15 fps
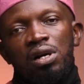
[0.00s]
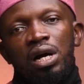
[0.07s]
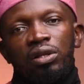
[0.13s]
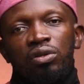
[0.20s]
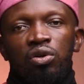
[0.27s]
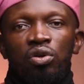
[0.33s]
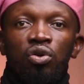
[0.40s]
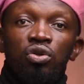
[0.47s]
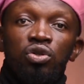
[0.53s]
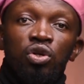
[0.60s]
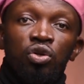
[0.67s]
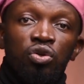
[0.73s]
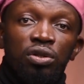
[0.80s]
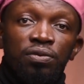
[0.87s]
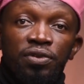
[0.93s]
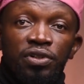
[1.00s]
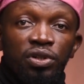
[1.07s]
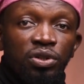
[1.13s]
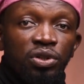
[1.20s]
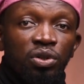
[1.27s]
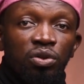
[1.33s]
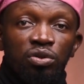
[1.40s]
and turn on your
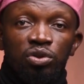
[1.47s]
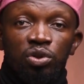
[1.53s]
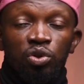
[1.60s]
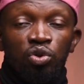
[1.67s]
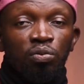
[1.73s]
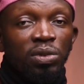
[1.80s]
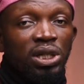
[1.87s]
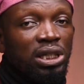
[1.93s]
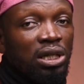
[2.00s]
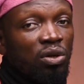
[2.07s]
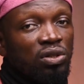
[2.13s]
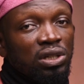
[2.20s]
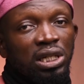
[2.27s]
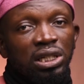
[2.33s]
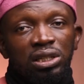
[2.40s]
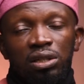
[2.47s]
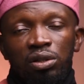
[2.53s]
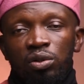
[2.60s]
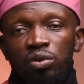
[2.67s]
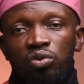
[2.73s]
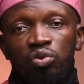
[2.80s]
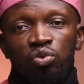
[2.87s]
notifications so you miss out a thing
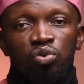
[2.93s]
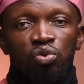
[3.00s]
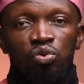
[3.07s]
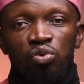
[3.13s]
or two